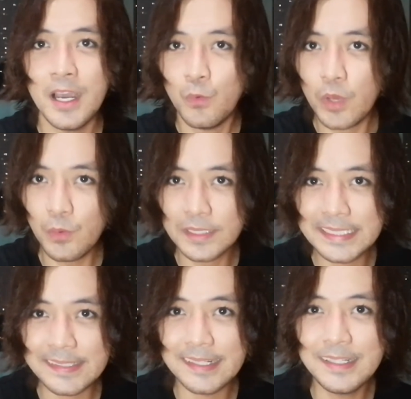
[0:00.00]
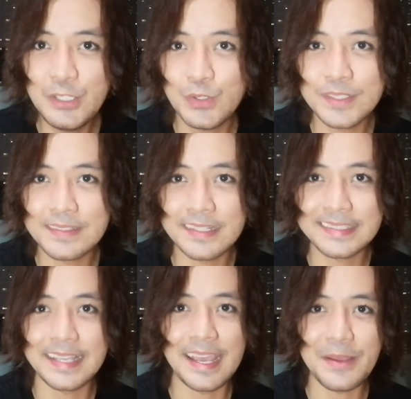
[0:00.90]
We will still use the
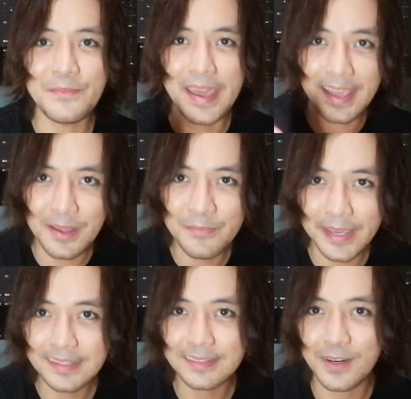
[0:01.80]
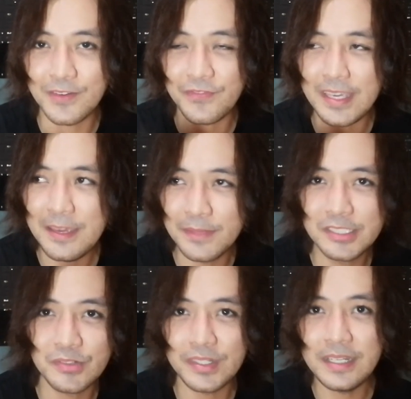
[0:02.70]
same element of
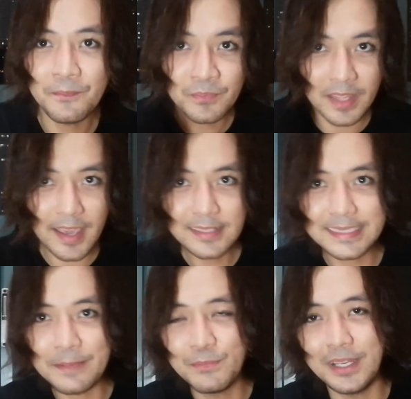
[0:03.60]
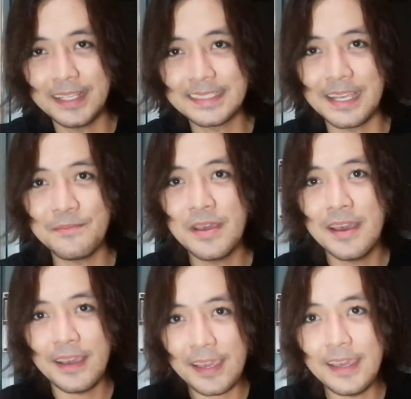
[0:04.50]
imagery and symbolism
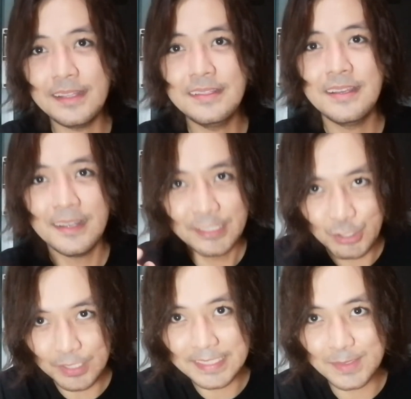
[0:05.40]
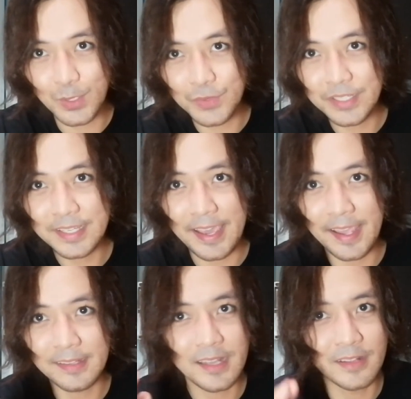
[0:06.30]
in short story
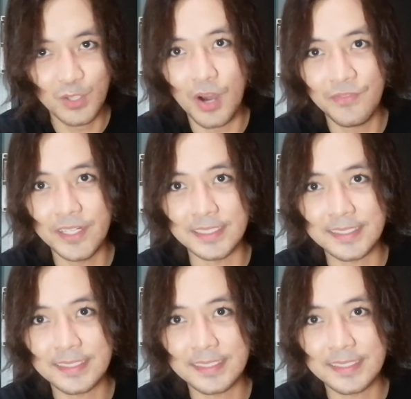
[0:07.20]
and novels.